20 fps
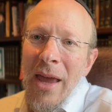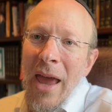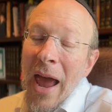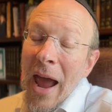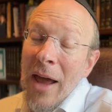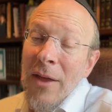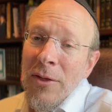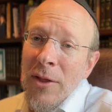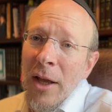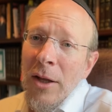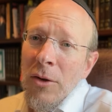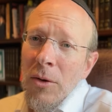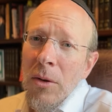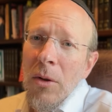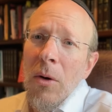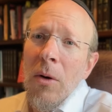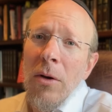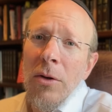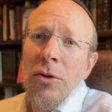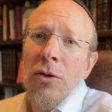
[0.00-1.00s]
And then you'll
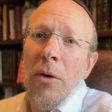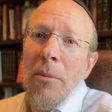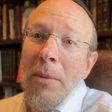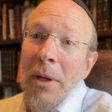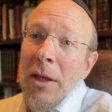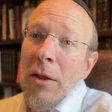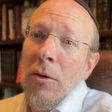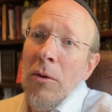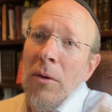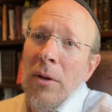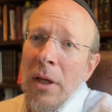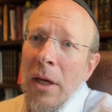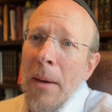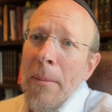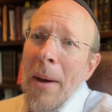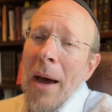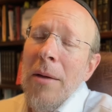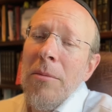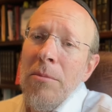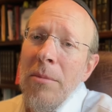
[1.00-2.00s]
also be learning
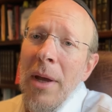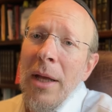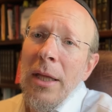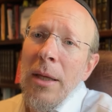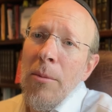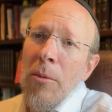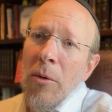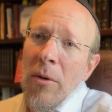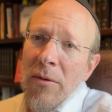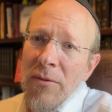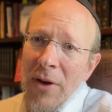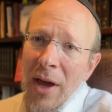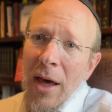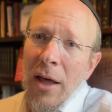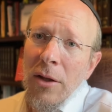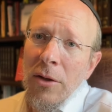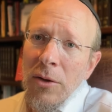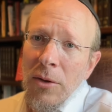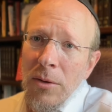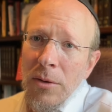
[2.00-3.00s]
about many more
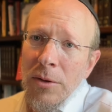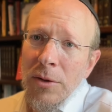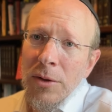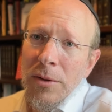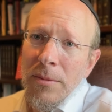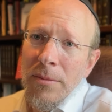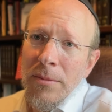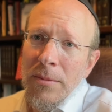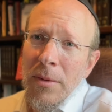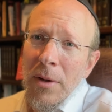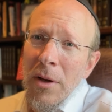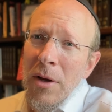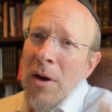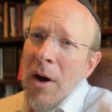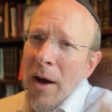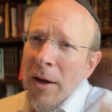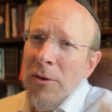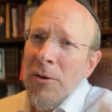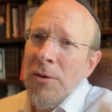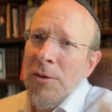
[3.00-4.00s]
values
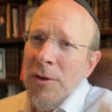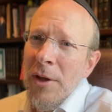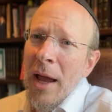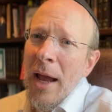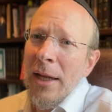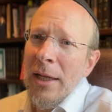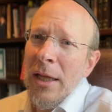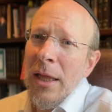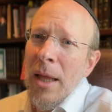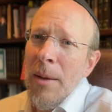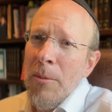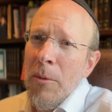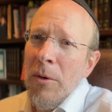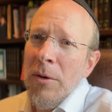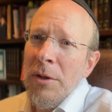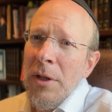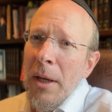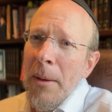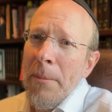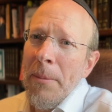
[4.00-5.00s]
understanding them more
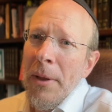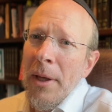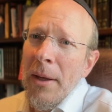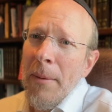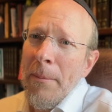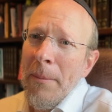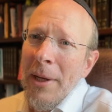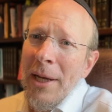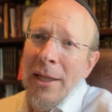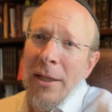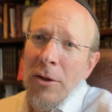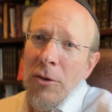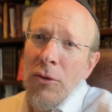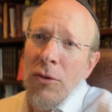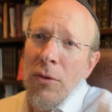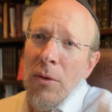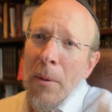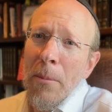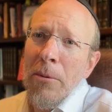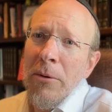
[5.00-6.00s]
deeply, beginning
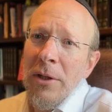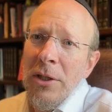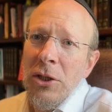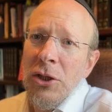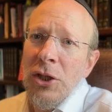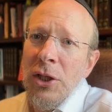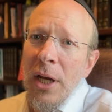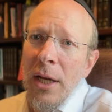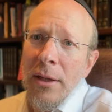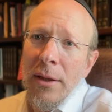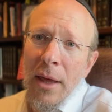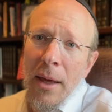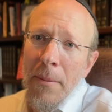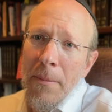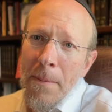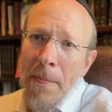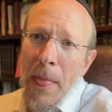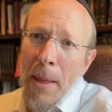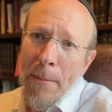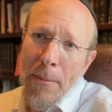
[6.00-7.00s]
to appreciate
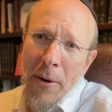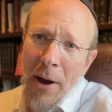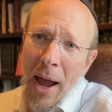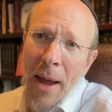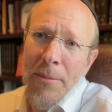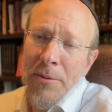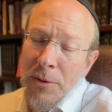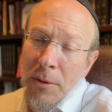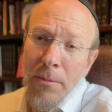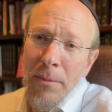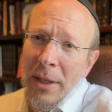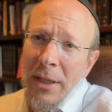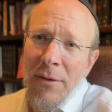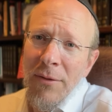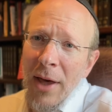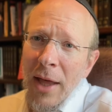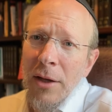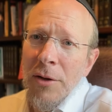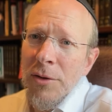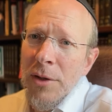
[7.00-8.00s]
them, perhaps many
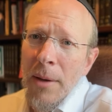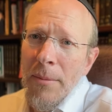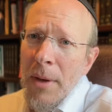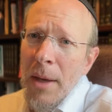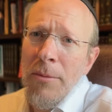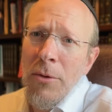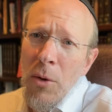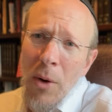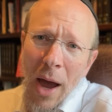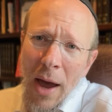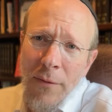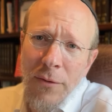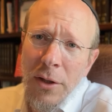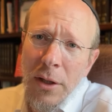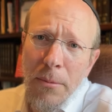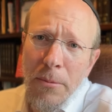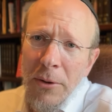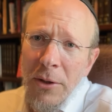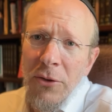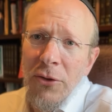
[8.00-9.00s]
values that maybe you haven't
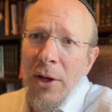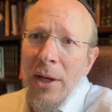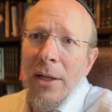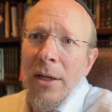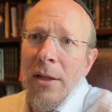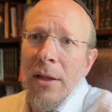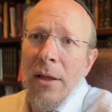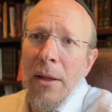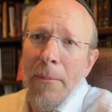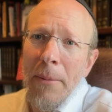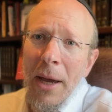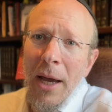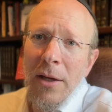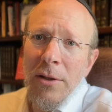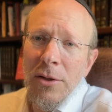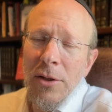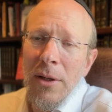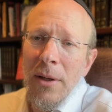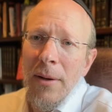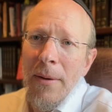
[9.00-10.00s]
appreciated in the
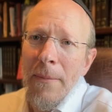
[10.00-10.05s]
past,